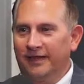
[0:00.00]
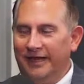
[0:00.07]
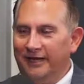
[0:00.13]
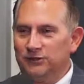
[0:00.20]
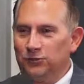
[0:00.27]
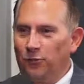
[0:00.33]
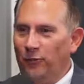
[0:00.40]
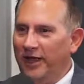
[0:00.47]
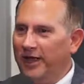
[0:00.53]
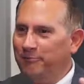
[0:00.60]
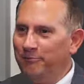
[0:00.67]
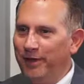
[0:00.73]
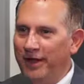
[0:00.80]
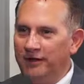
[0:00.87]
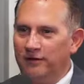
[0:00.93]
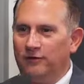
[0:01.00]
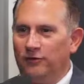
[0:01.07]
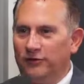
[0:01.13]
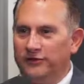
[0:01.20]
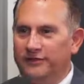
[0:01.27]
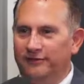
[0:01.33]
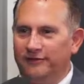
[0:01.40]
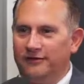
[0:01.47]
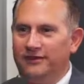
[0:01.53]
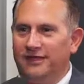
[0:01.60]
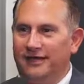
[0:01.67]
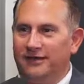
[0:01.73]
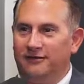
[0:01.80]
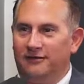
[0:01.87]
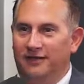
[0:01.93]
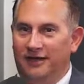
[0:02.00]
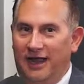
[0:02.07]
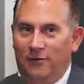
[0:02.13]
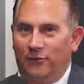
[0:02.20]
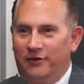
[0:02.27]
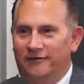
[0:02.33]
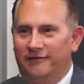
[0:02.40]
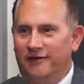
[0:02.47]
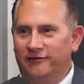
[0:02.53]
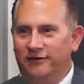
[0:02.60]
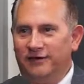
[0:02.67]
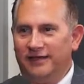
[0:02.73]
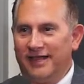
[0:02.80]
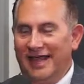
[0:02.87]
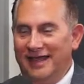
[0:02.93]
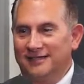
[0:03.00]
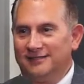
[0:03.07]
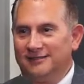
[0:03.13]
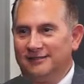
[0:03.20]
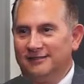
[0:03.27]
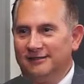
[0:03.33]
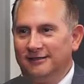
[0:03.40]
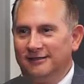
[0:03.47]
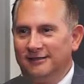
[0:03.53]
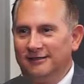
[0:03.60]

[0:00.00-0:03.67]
And it's way better or different than than I would have ever guessed.